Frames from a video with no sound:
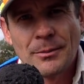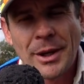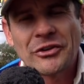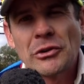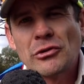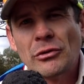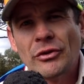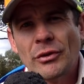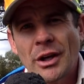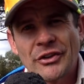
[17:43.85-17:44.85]
best
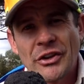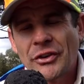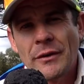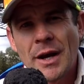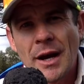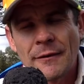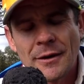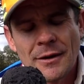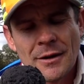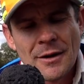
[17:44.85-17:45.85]
insulin sensitivity ever.